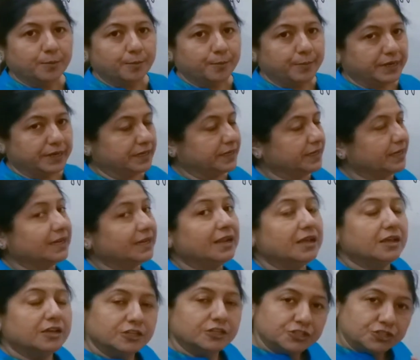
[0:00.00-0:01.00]
Mendel
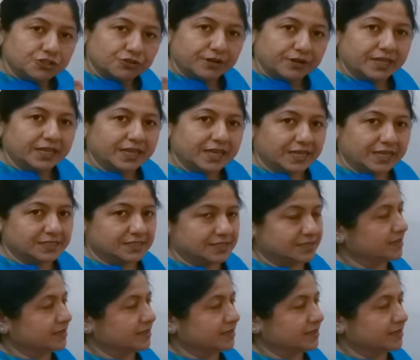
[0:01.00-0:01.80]
during his